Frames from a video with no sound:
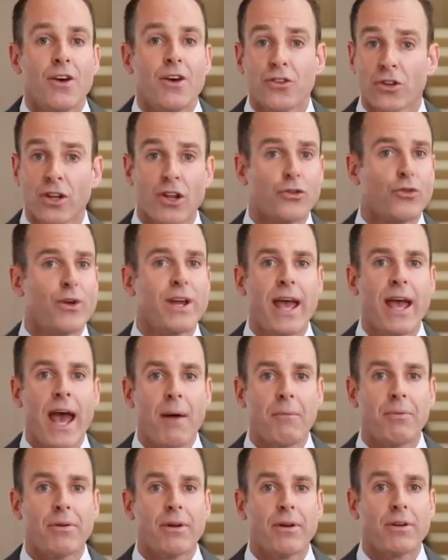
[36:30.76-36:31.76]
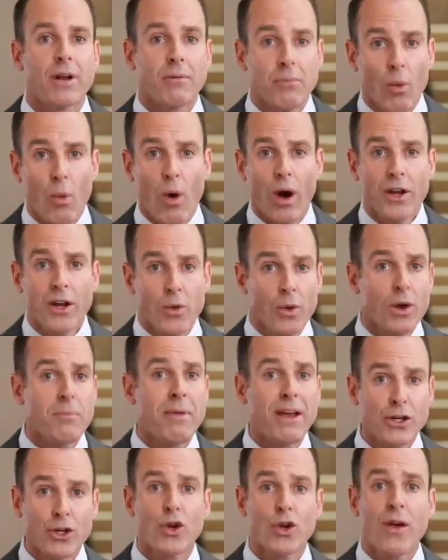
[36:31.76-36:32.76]
So let's recap. Number one, you want to
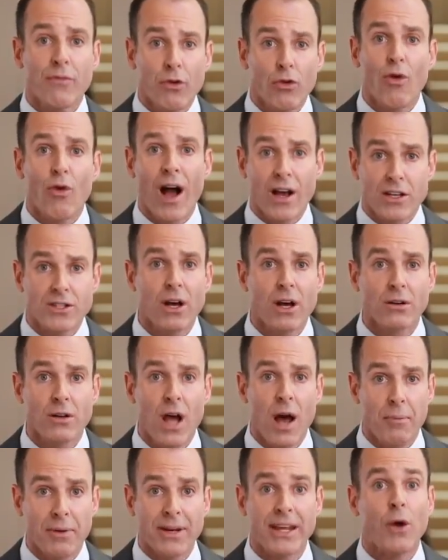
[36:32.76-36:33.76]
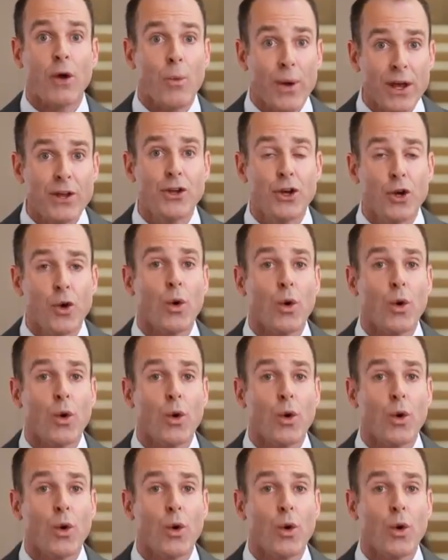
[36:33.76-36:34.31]
make sure you have a rock solid company, and we do.